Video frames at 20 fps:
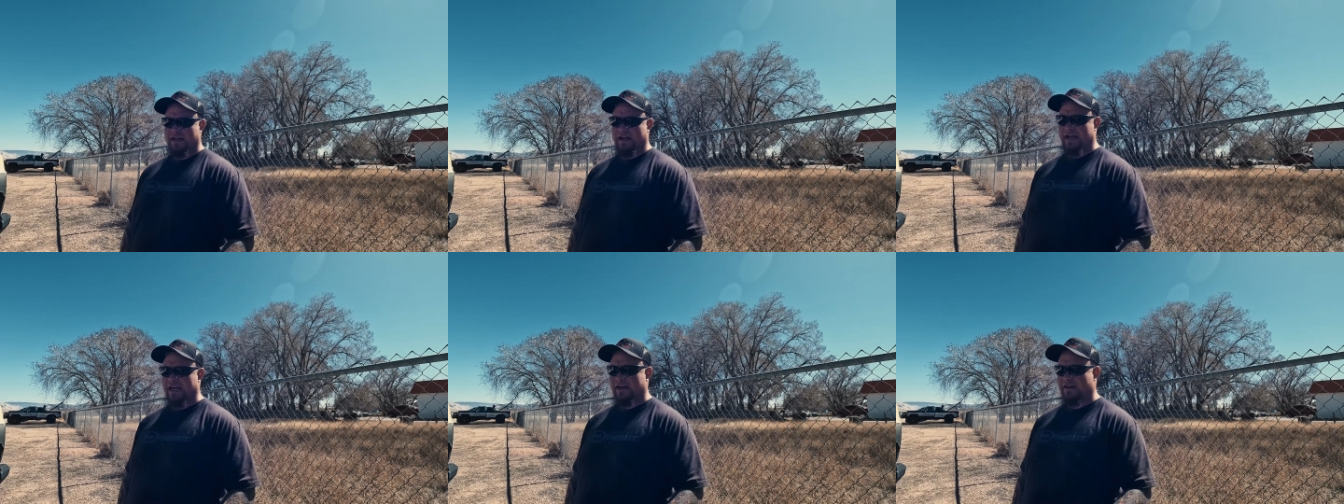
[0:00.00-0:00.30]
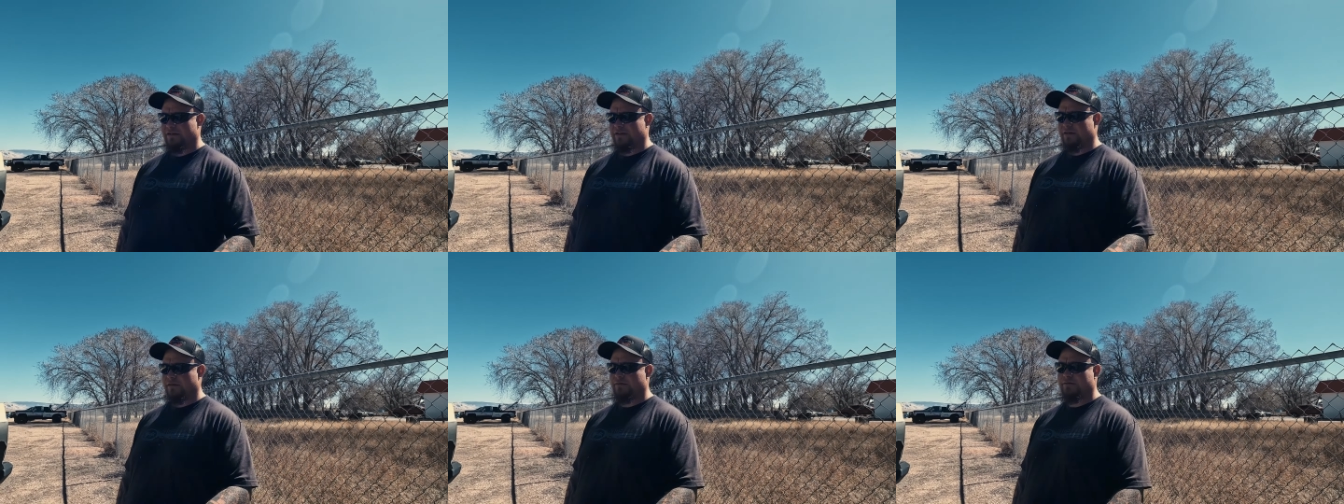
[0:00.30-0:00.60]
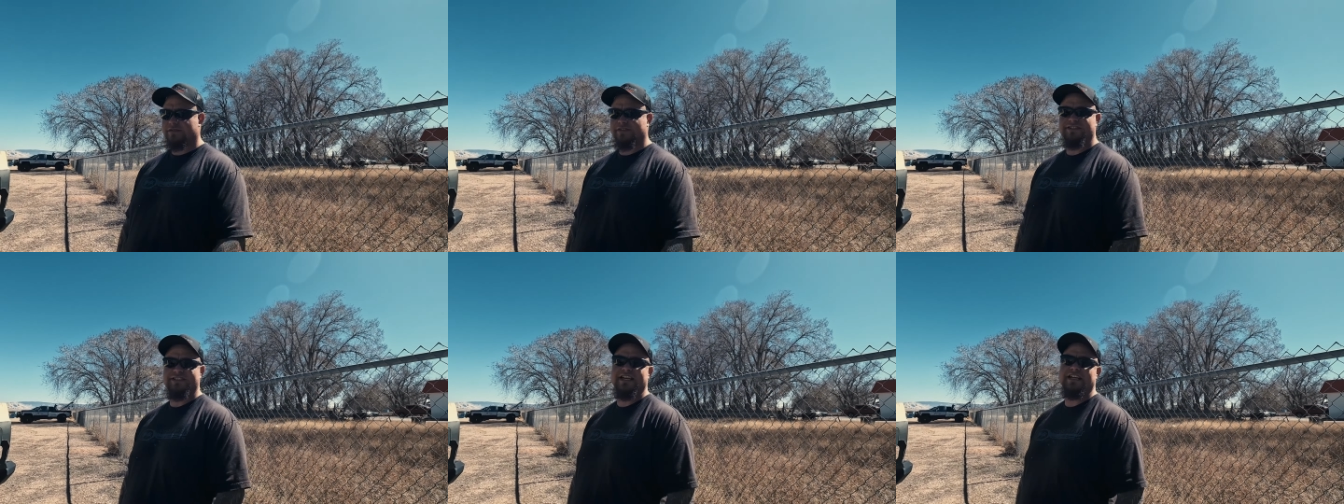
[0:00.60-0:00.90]
I don't
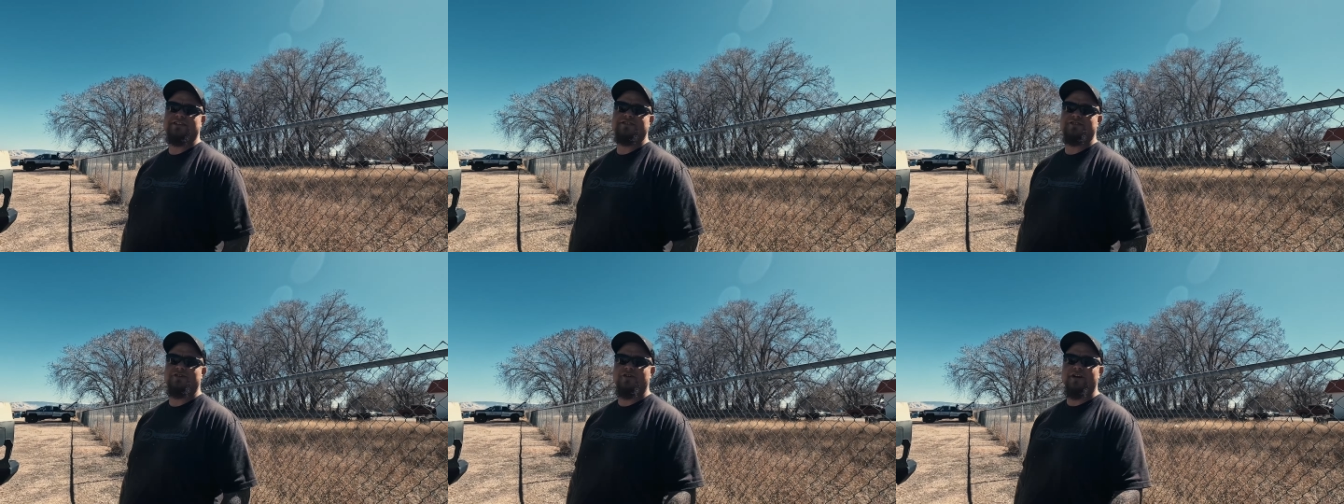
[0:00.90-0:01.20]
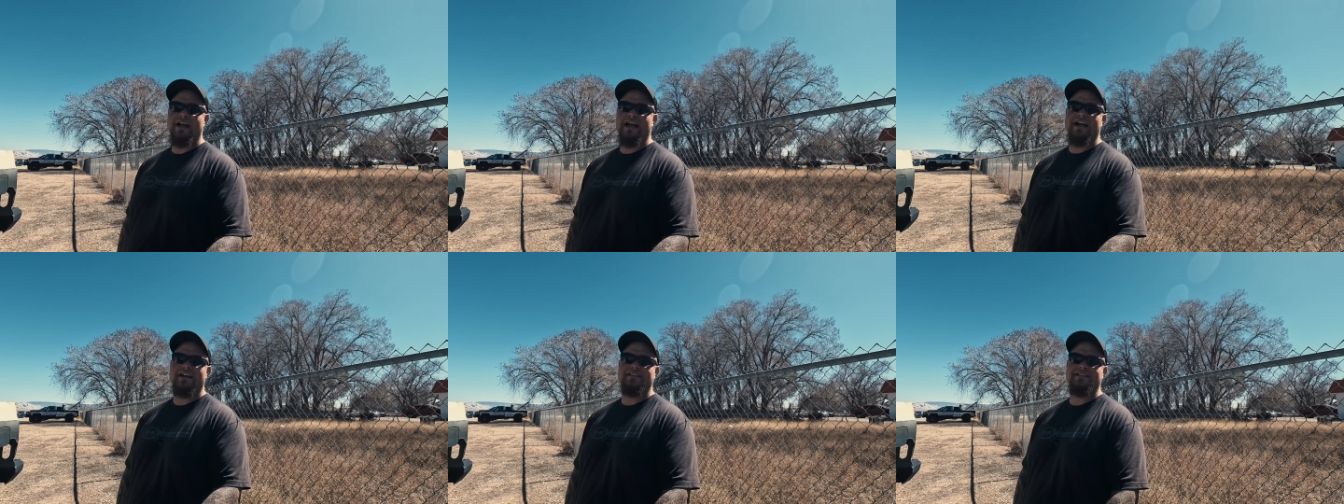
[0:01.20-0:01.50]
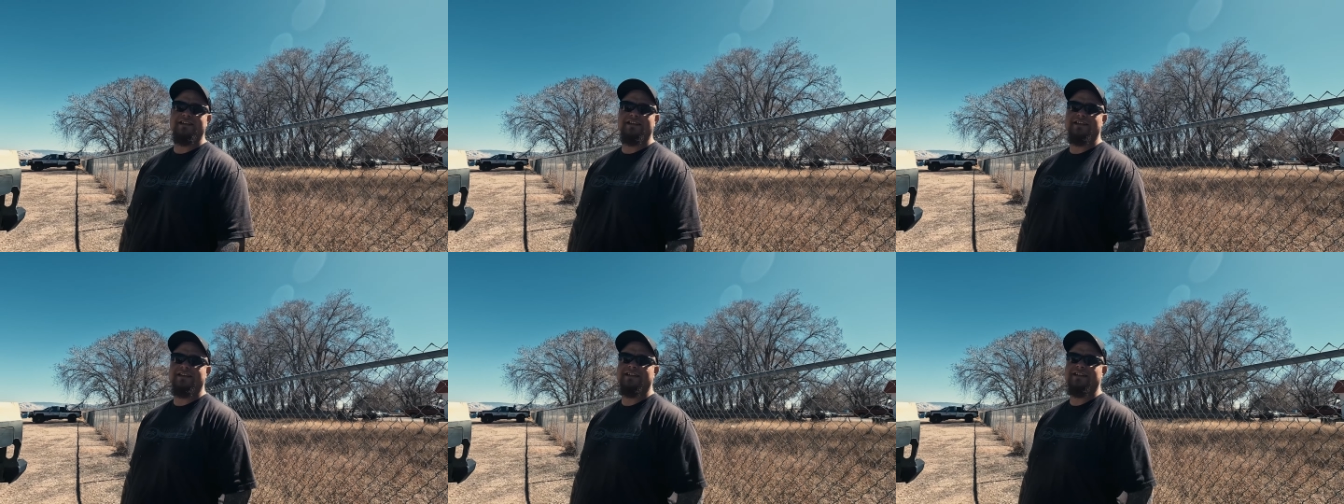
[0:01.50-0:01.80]
know, six
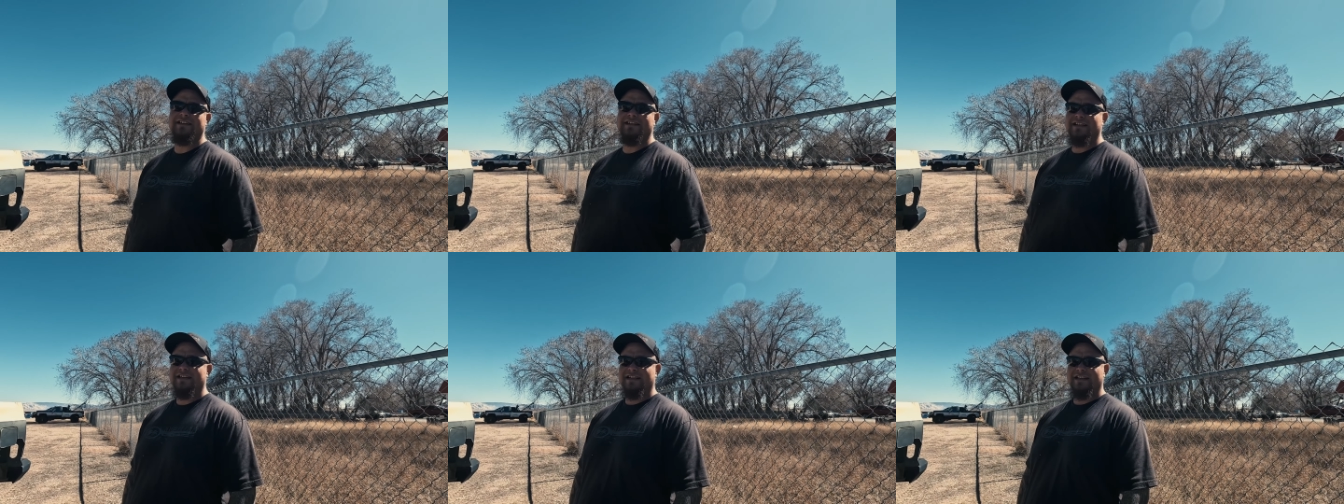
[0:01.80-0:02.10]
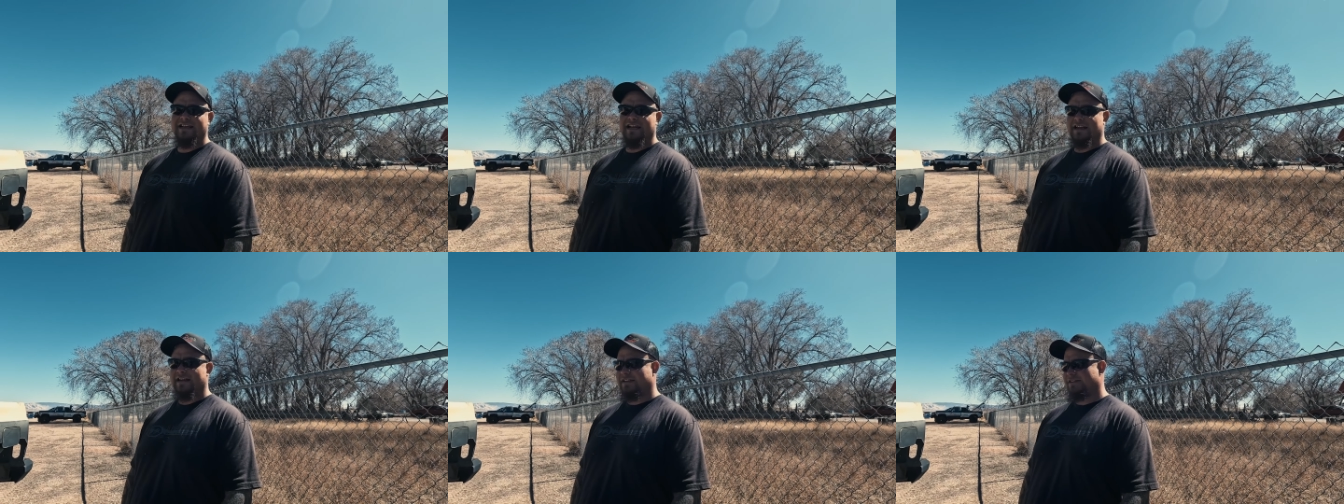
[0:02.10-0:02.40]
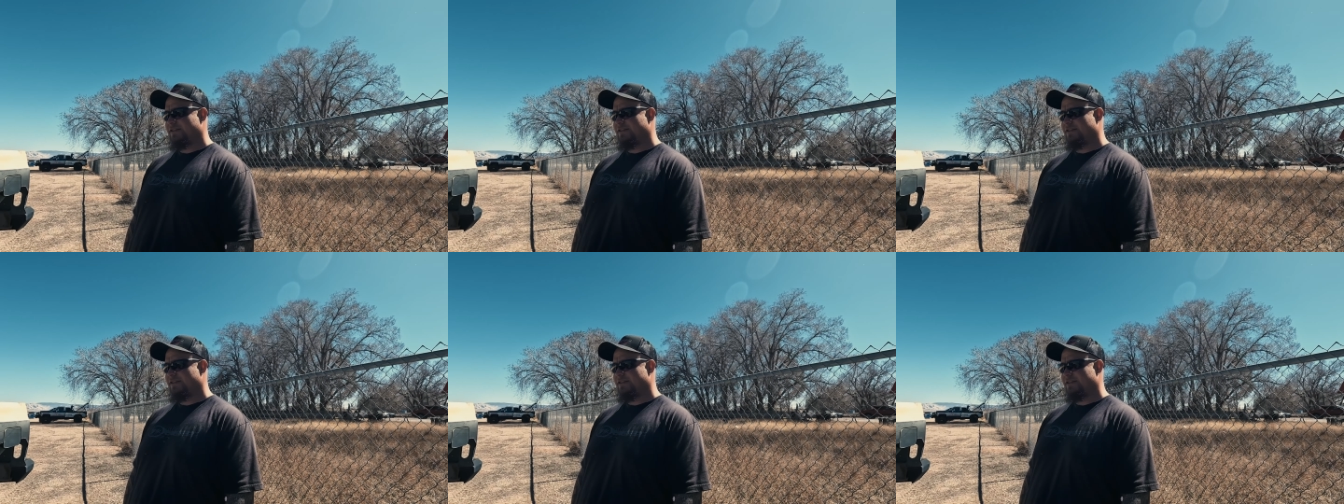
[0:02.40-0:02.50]
cracks in it. And